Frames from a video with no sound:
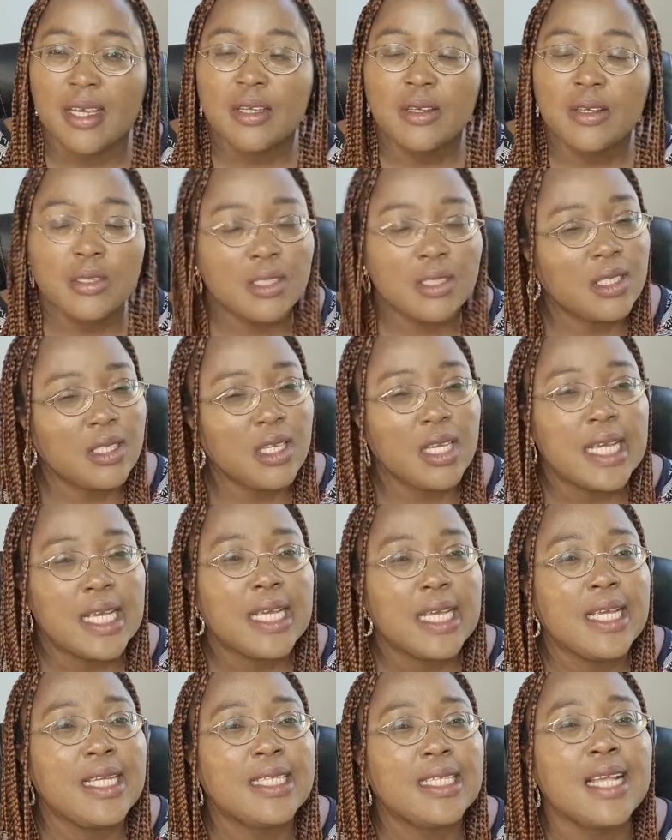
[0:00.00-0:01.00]
You see,
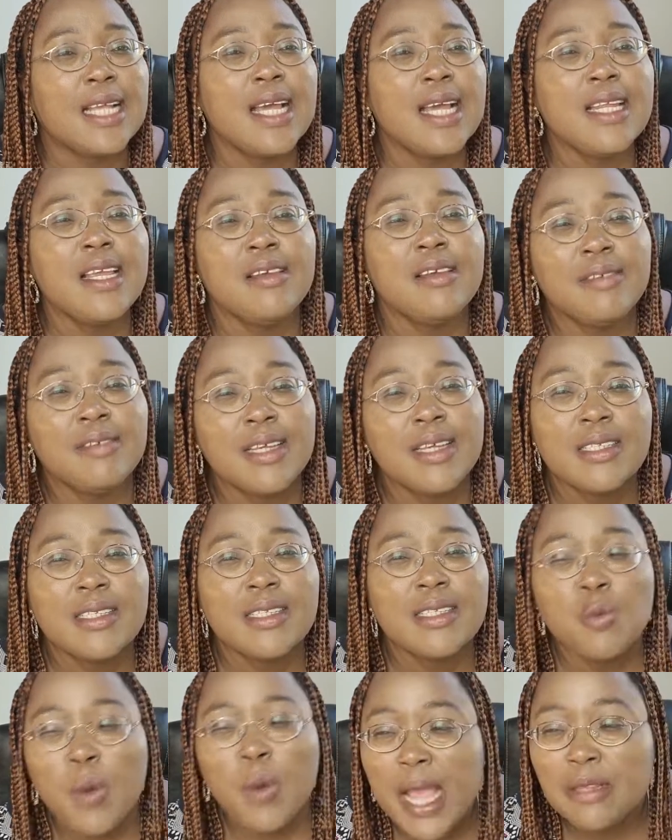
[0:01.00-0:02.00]
he said if
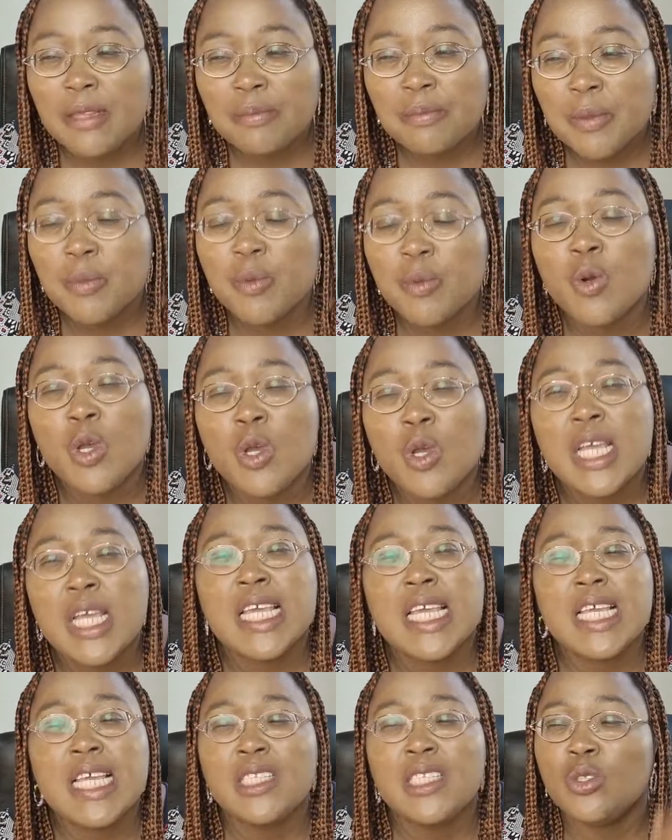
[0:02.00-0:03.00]
he's white people,
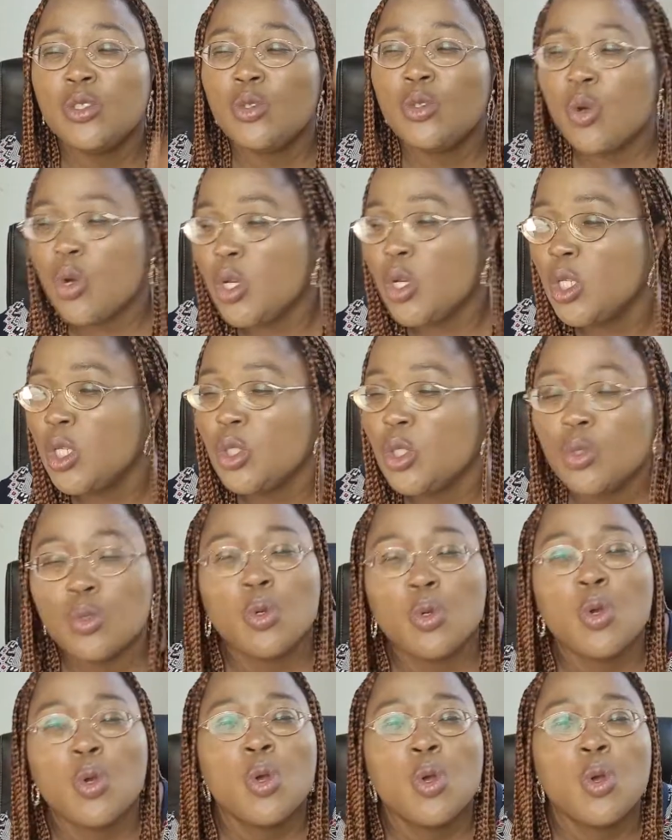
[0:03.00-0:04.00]
he's going
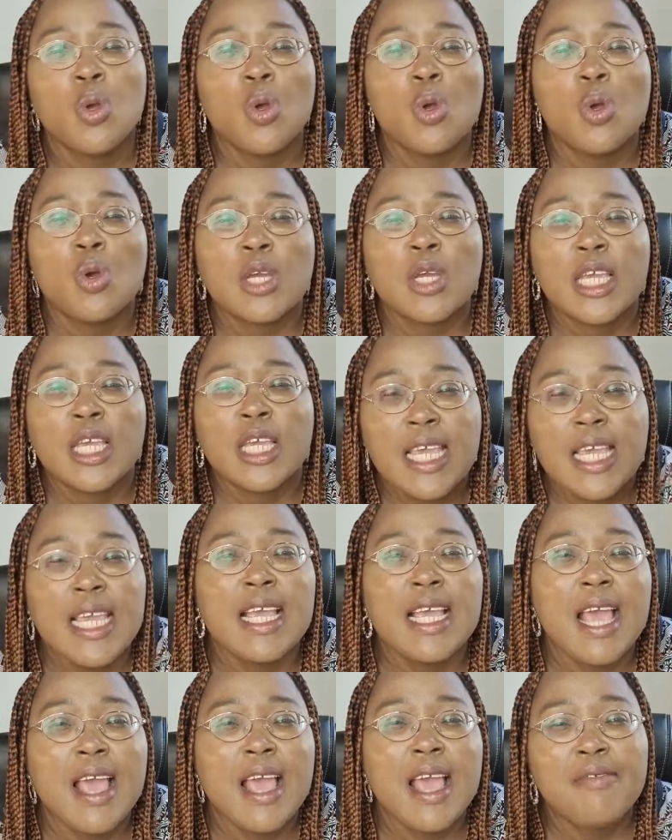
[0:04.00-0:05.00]
to
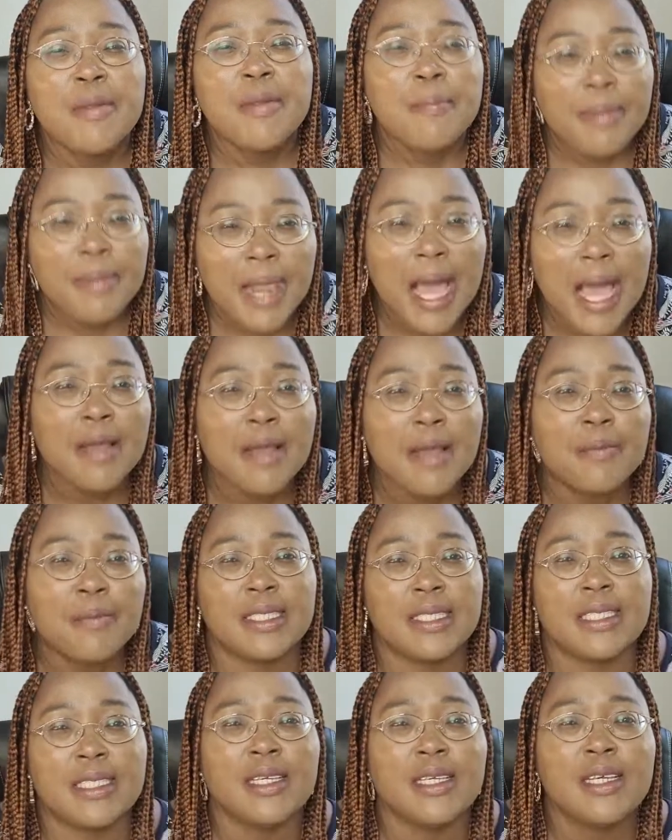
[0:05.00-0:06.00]
kill every black
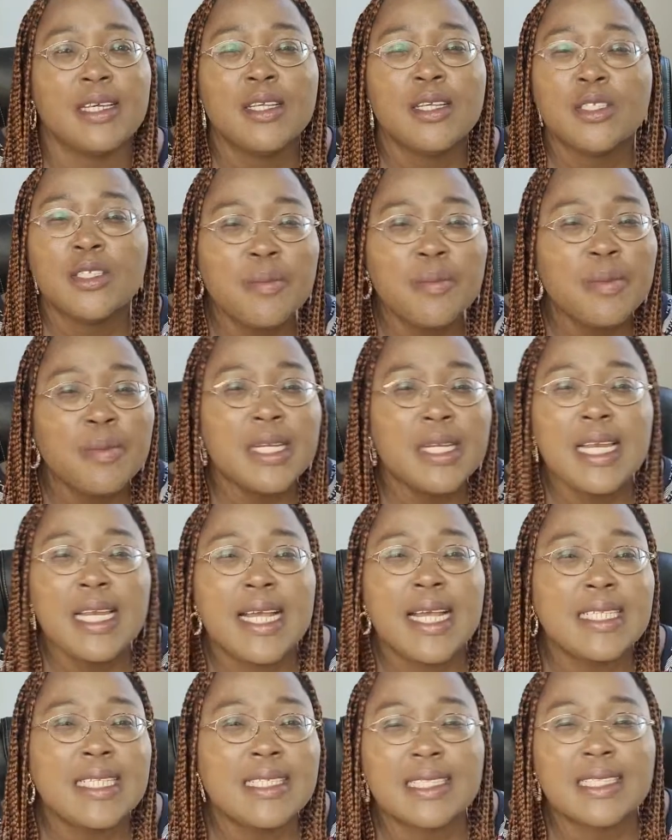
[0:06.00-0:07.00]
person. Somebody
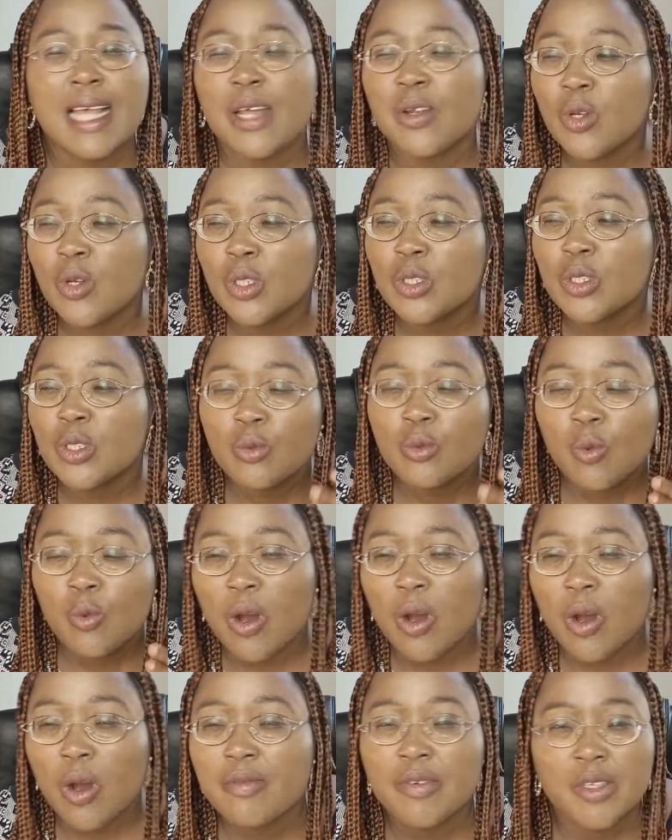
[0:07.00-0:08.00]
like this cannot
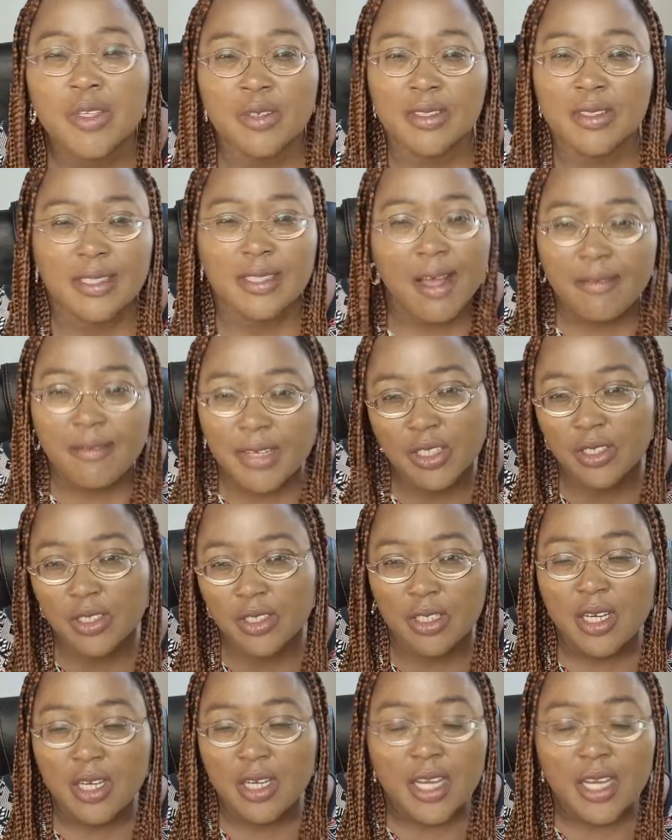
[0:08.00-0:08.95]
work for your salvation.